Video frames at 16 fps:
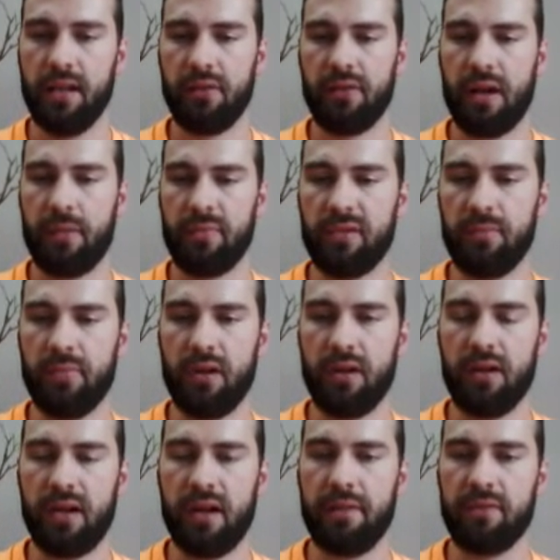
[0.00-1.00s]
Grabbing the
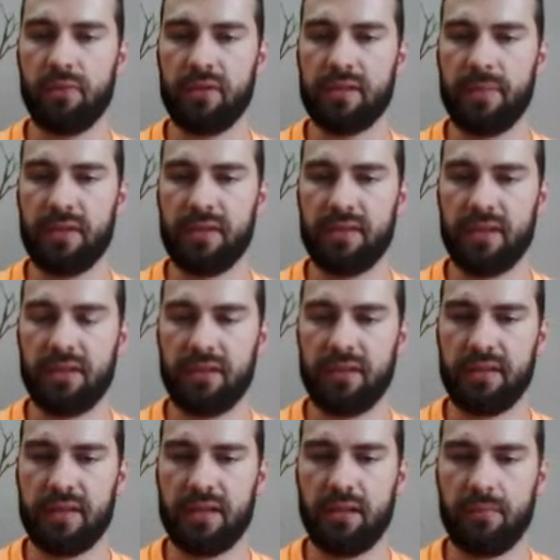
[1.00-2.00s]
bar. Everyone's position
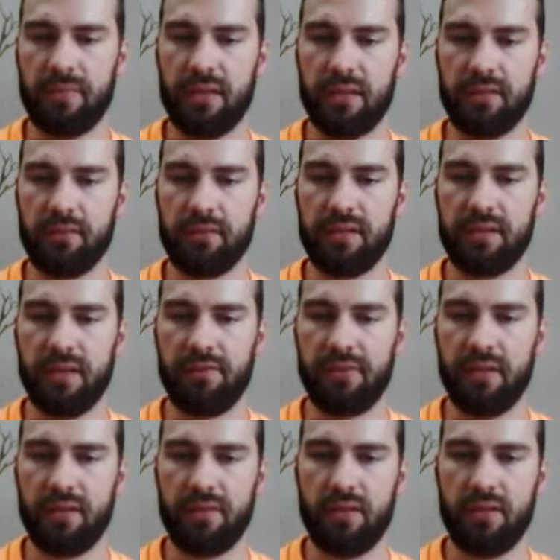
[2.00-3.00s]
is going to be a little
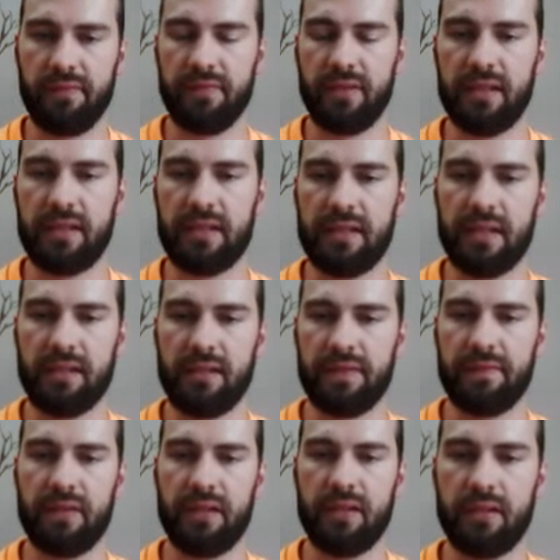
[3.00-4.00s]
different. Don't forget to send
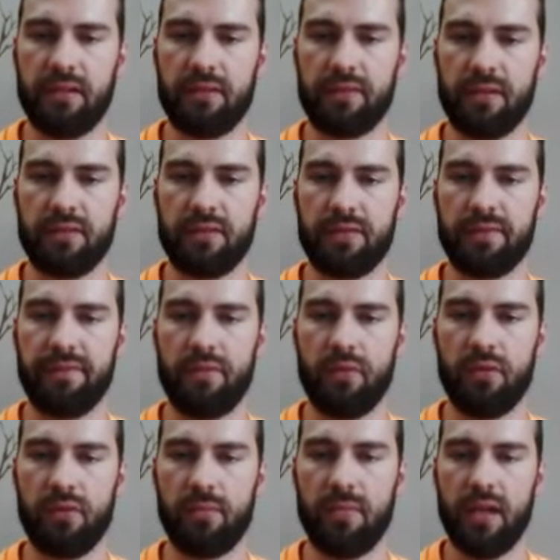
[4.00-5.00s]
us videos on your
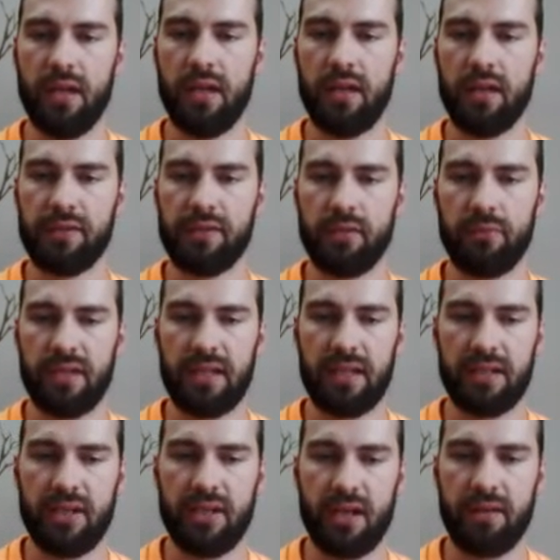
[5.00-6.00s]
form so we
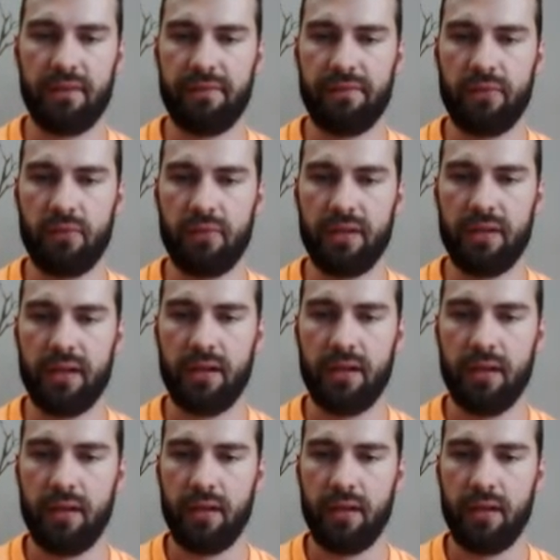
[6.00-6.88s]
can check it for you.